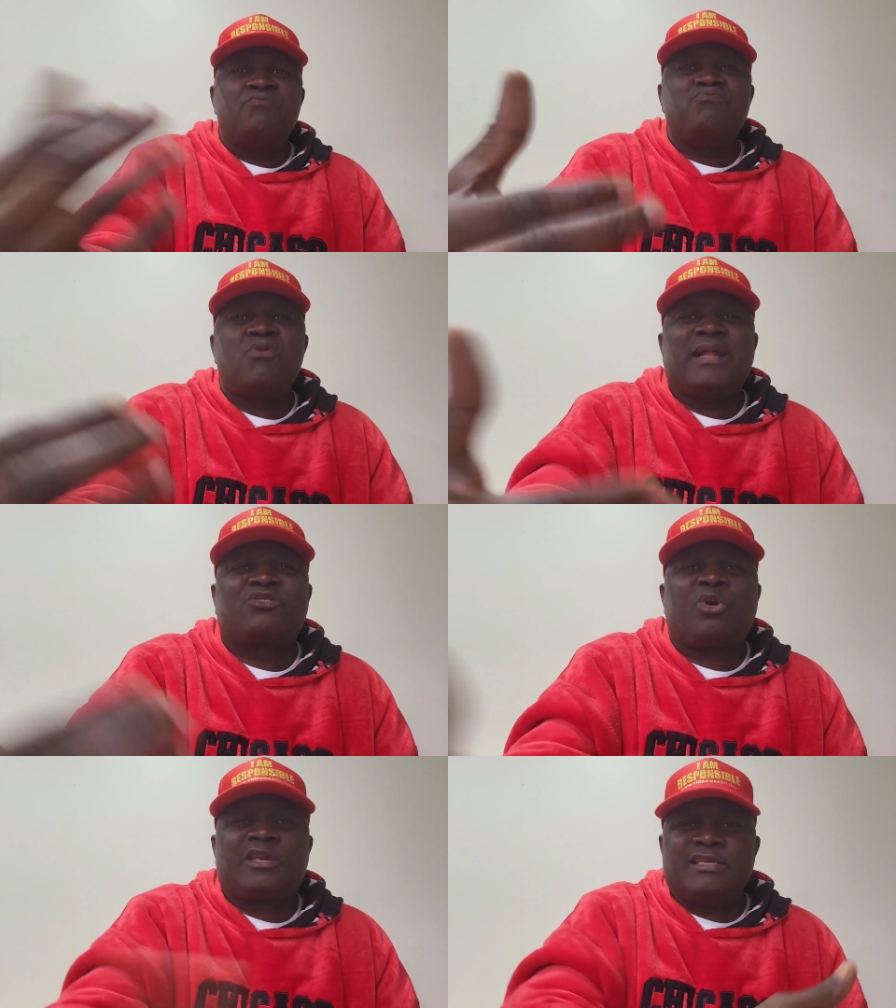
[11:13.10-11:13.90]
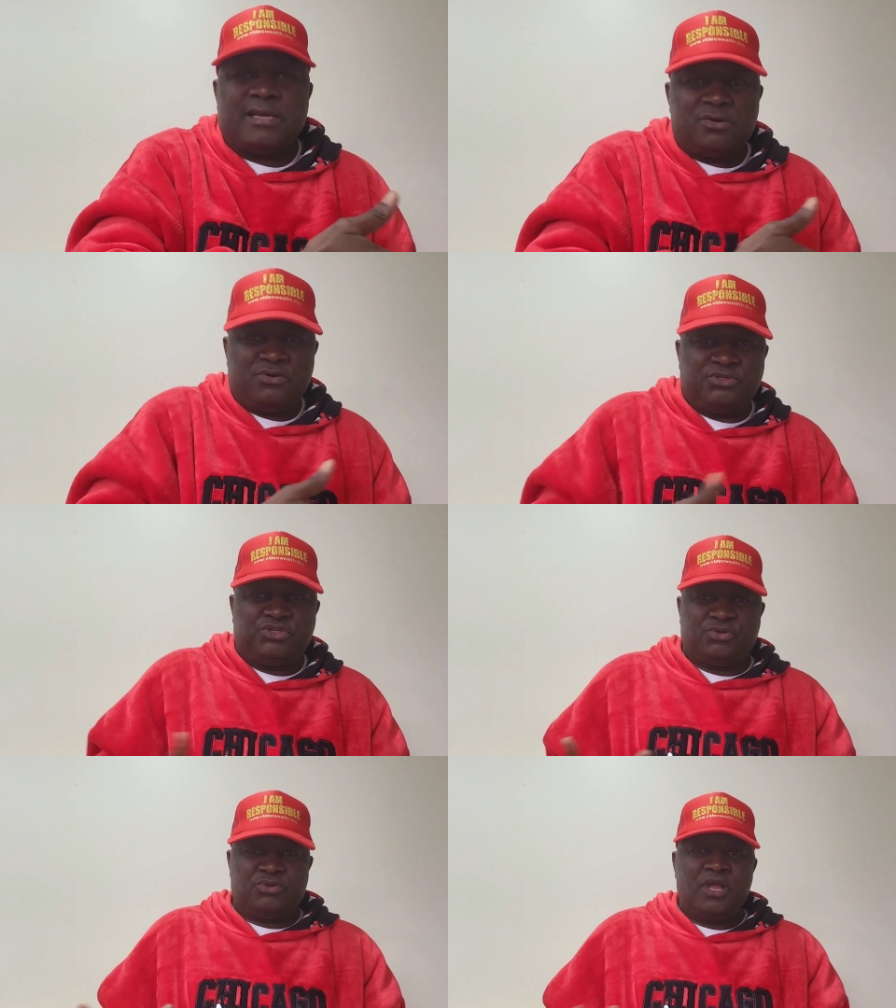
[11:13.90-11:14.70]
who are talking down on
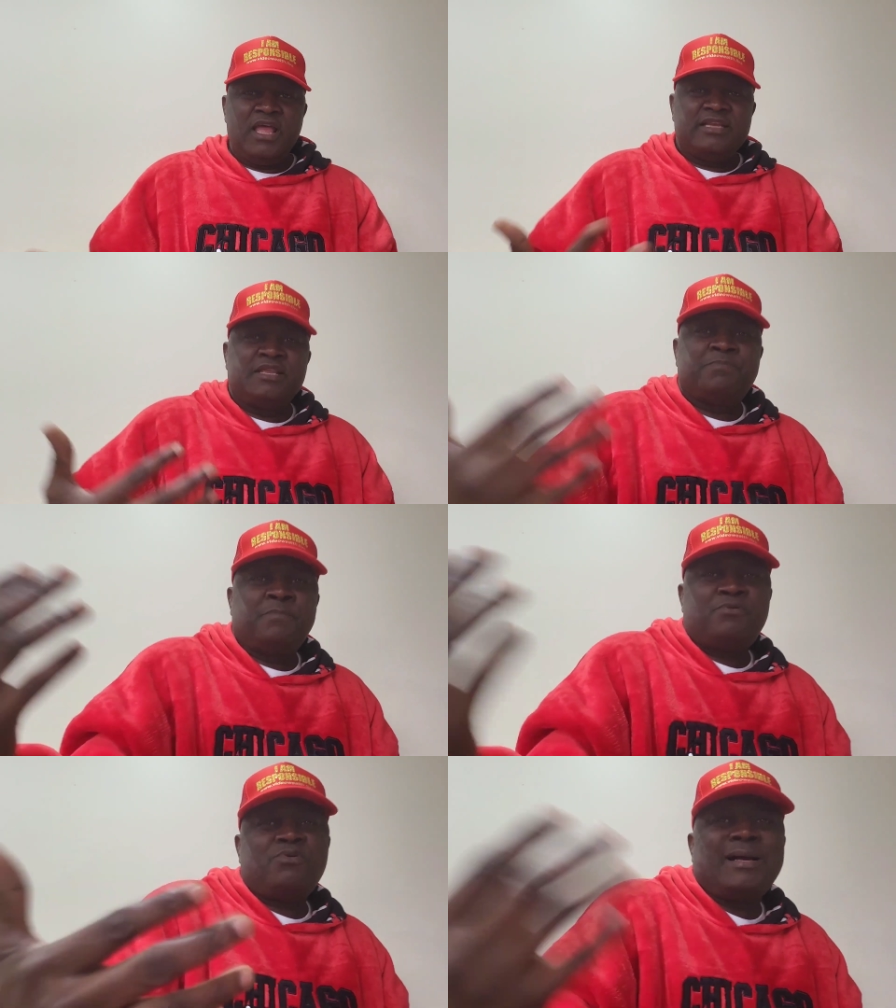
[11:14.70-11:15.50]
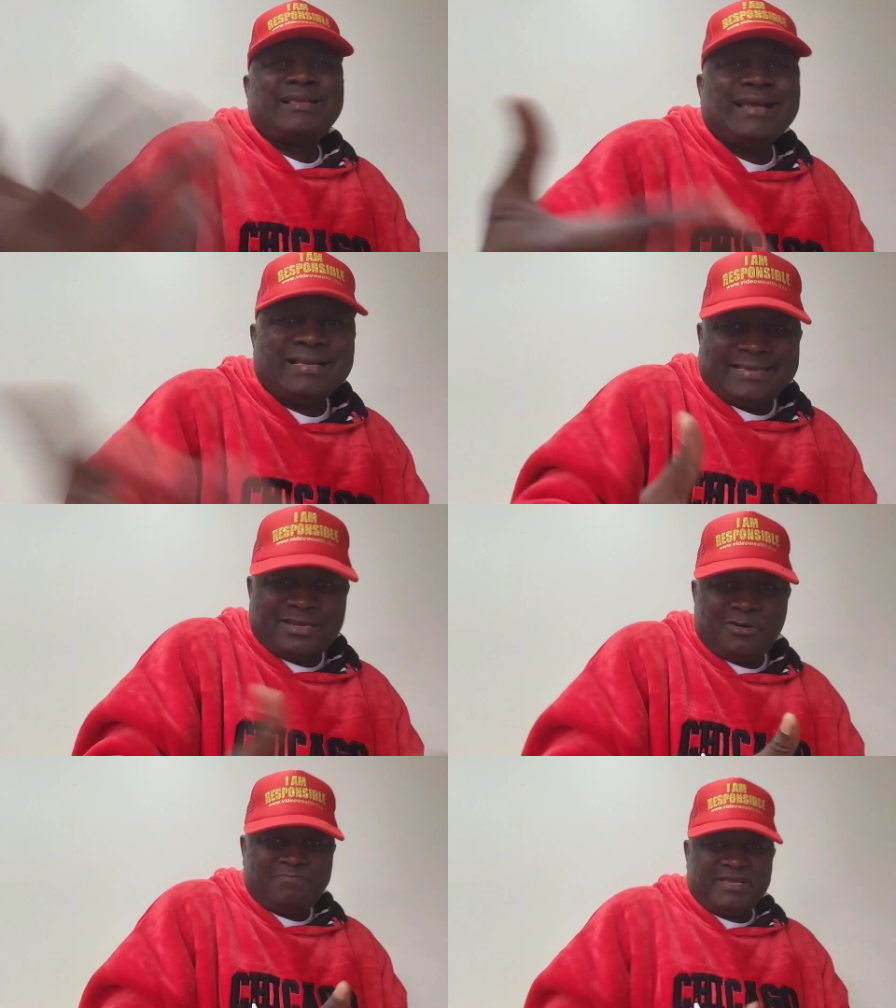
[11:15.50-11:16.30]
you, the people who are
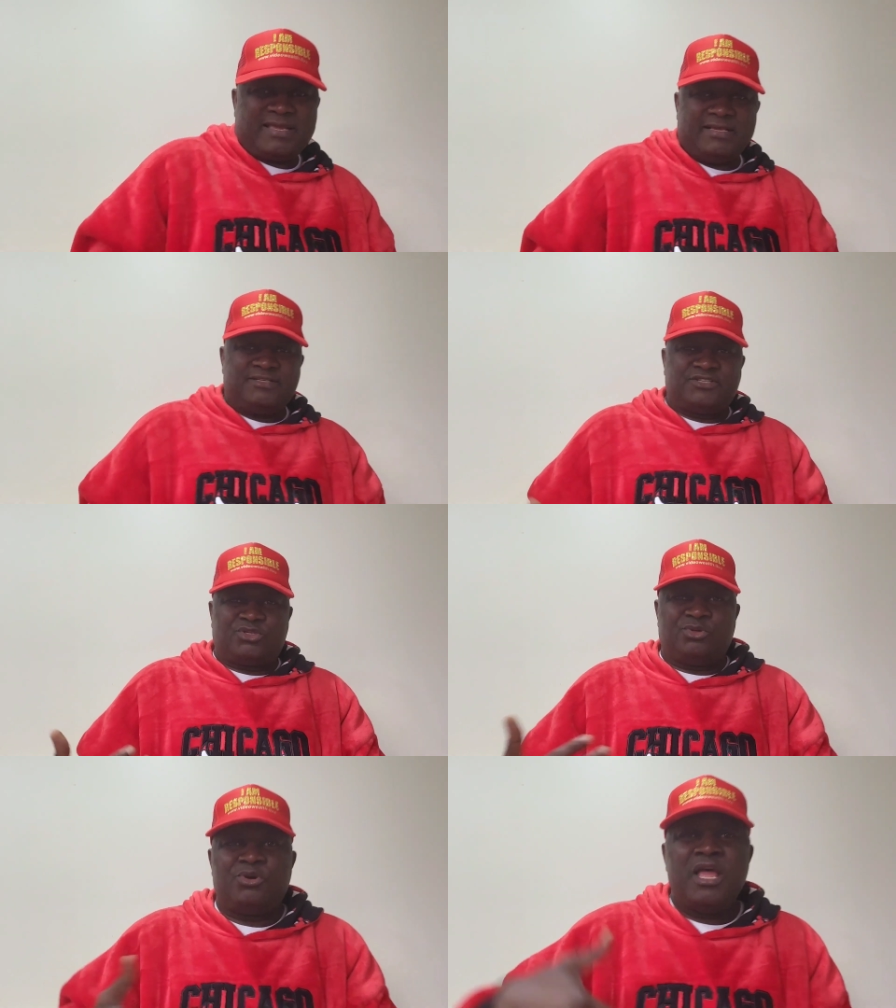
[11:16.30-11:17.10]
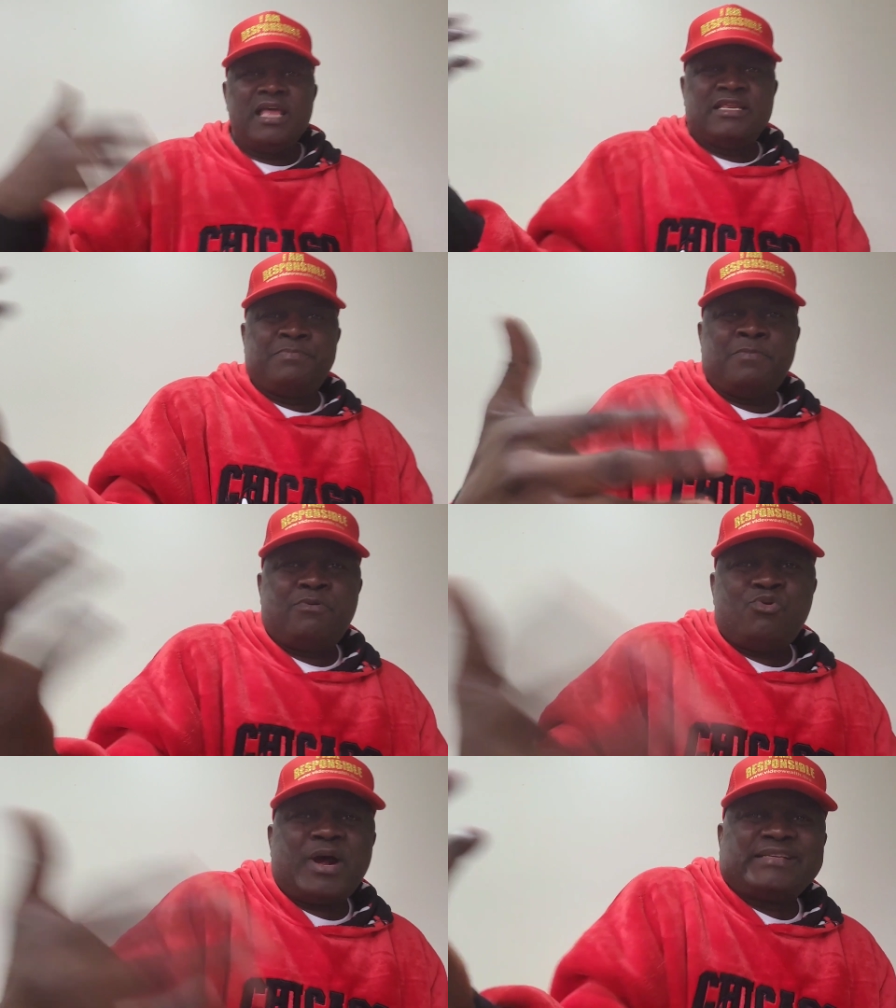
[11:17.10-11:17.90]
ganging up against you, the people
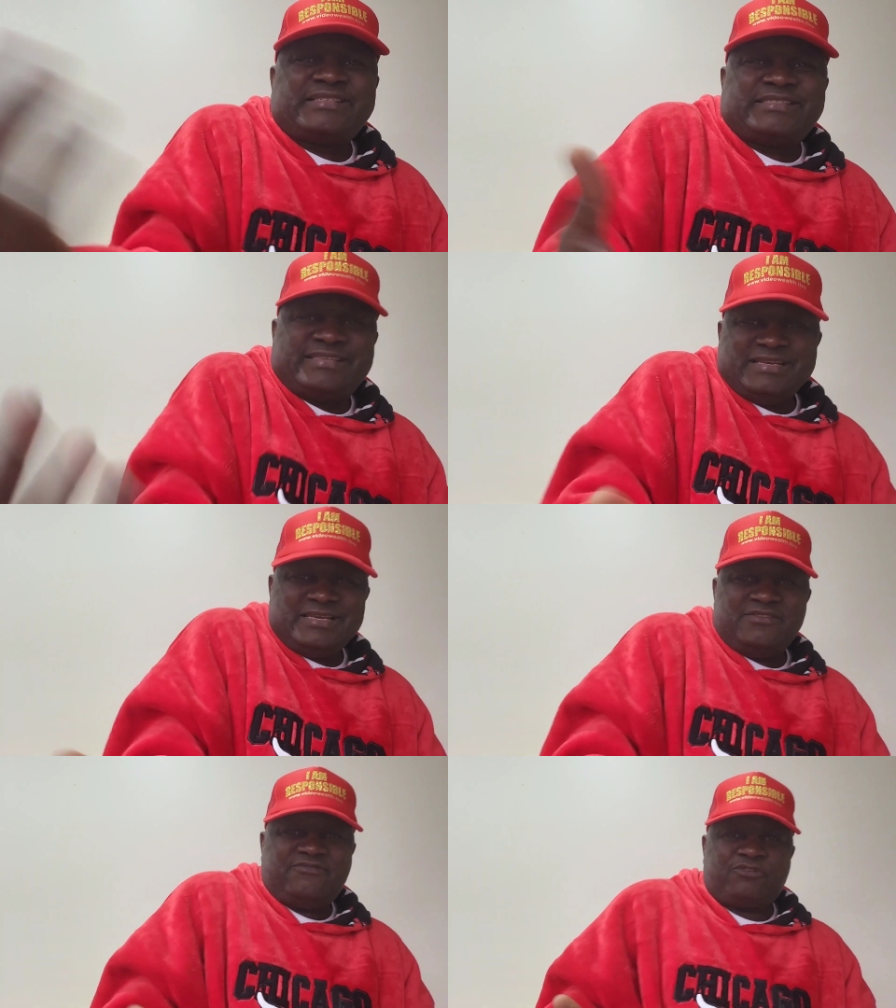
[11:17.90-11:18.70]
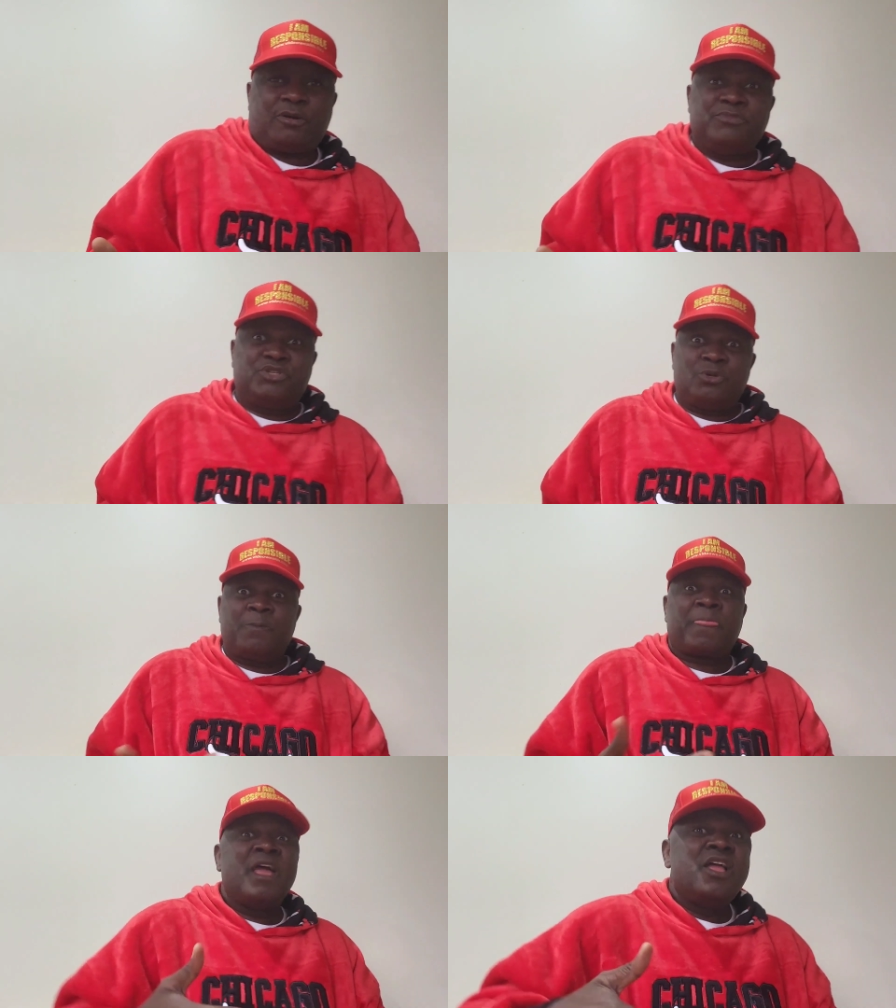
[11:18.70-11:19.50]
who are stealing from
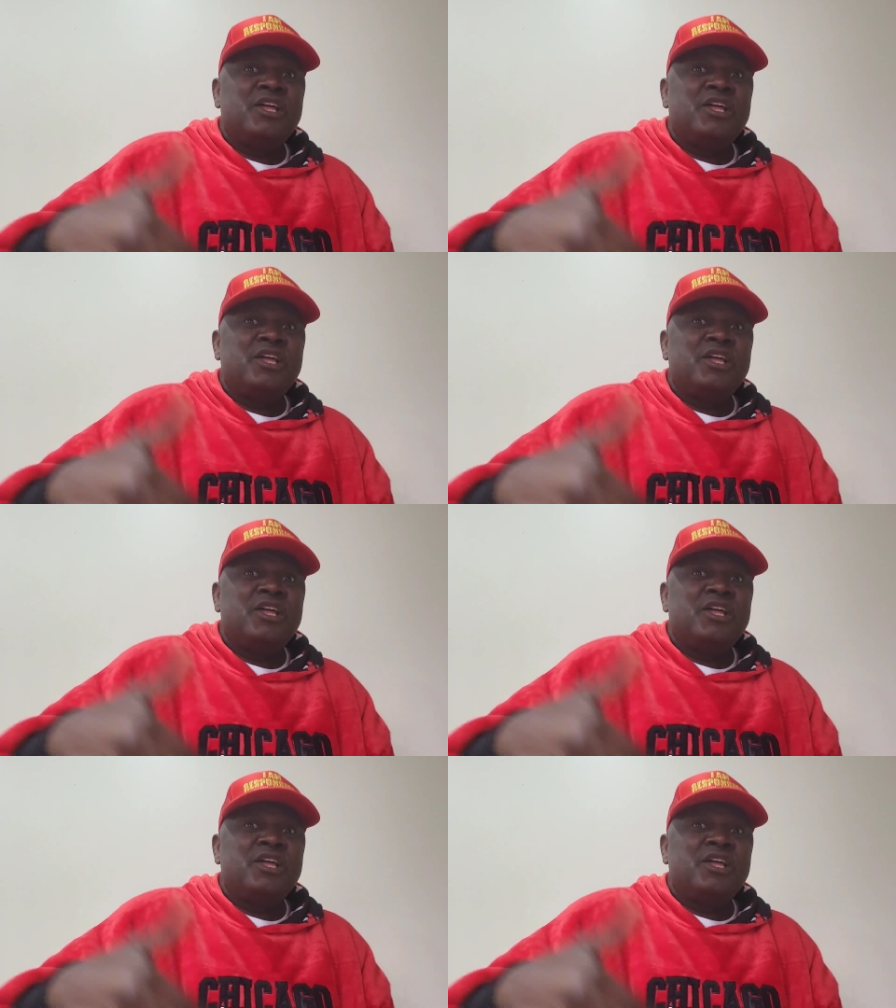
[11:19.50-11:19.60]
you,